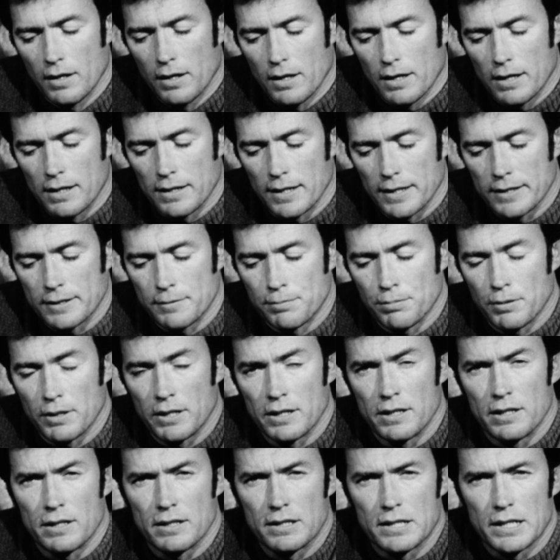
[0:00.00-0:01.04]
I like to play a
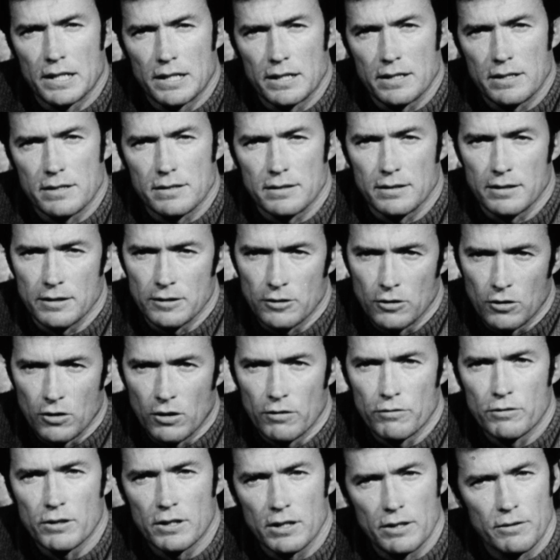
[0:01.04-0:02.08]
little tennis, a little golf,
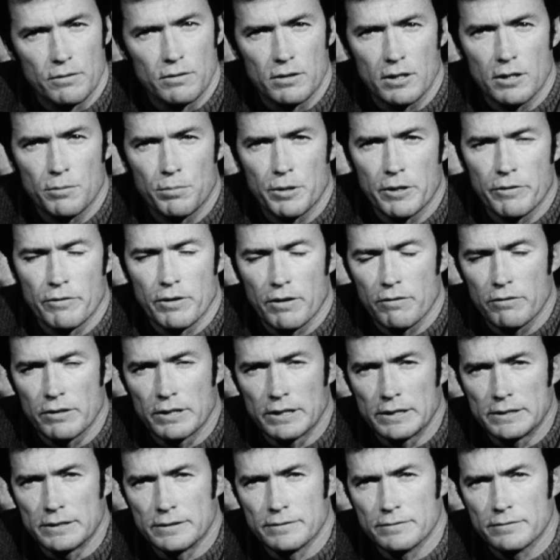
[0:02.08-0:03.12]
a little bit of
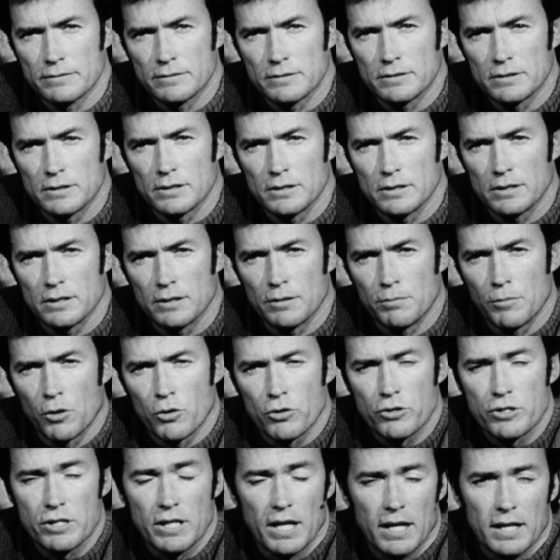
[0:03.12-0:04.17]
everything. The
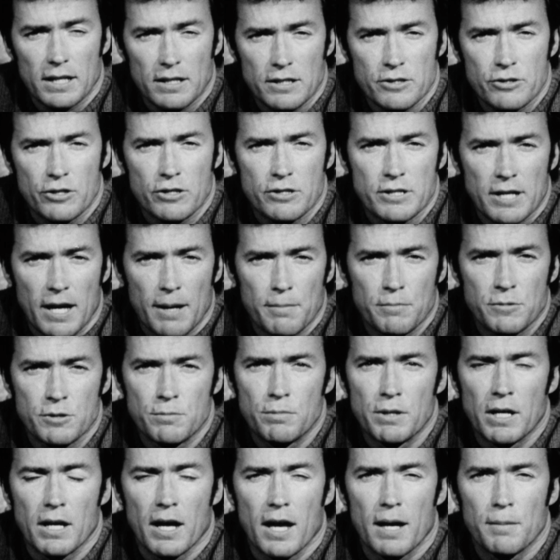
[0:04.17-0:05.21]
motorcycles just happens to be
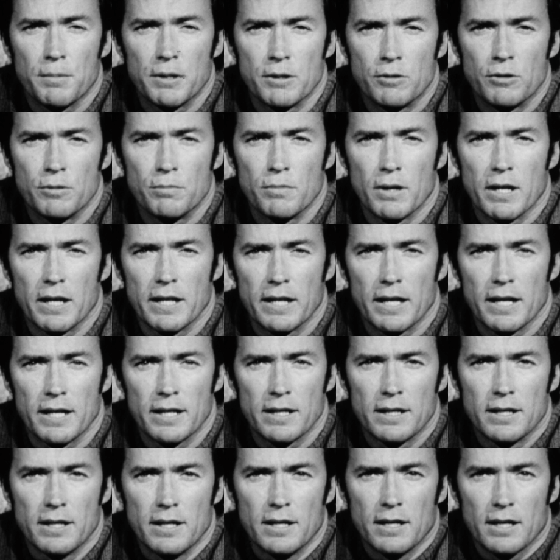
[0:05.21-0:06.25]
a hobby for me.
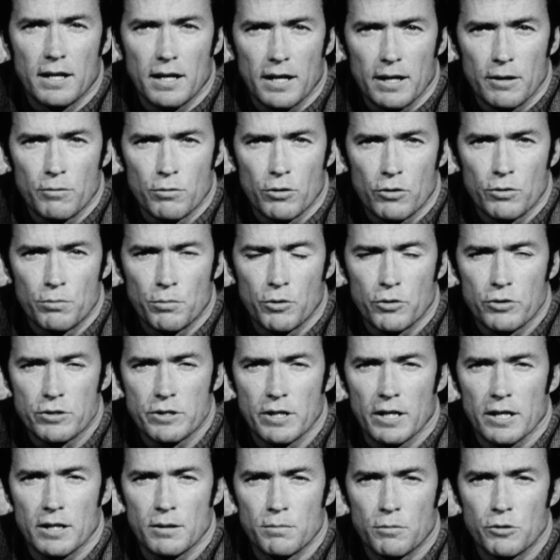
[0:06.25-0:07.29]
I rode a
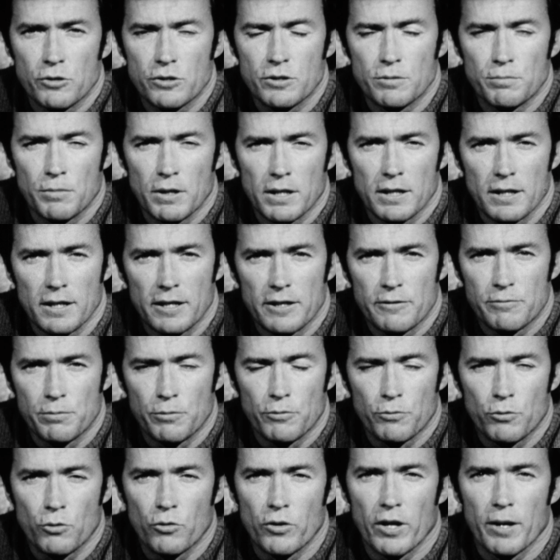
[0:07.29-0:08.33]
motorcycle most of my life
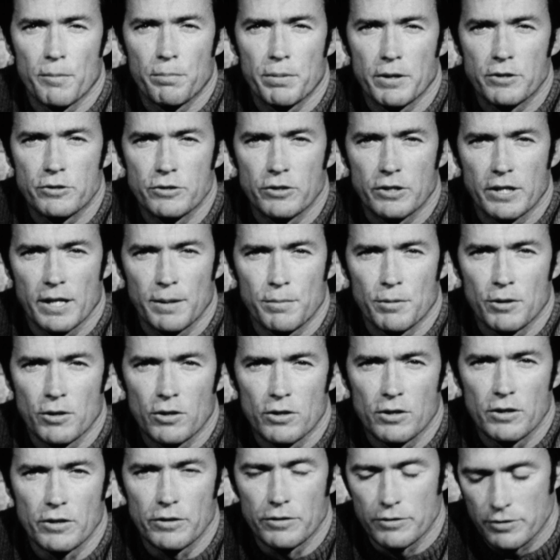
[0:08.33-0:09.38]
before that picture came
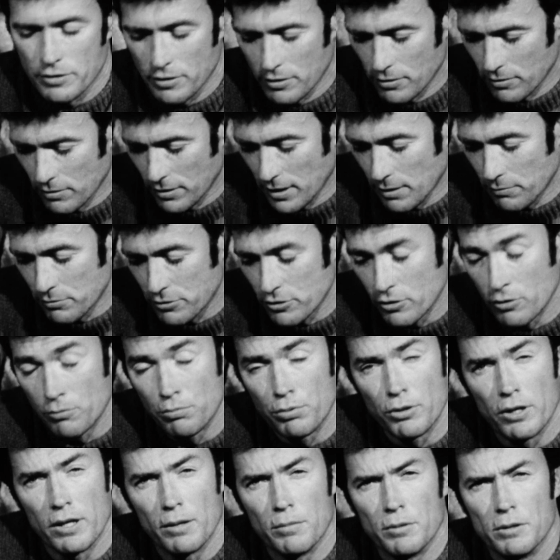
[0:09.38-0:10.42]
along, so that was no
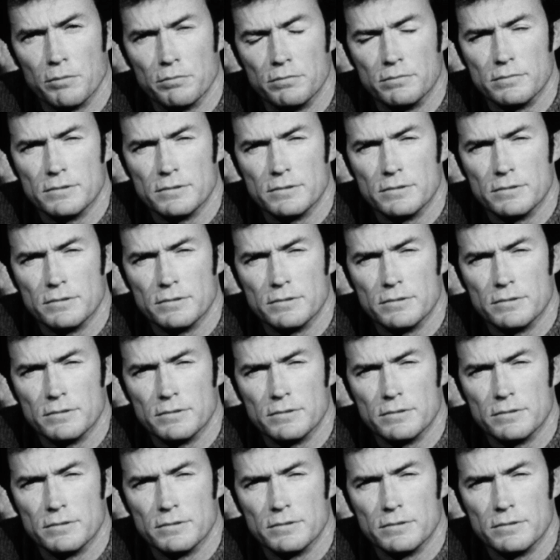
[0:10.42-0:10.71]
problem.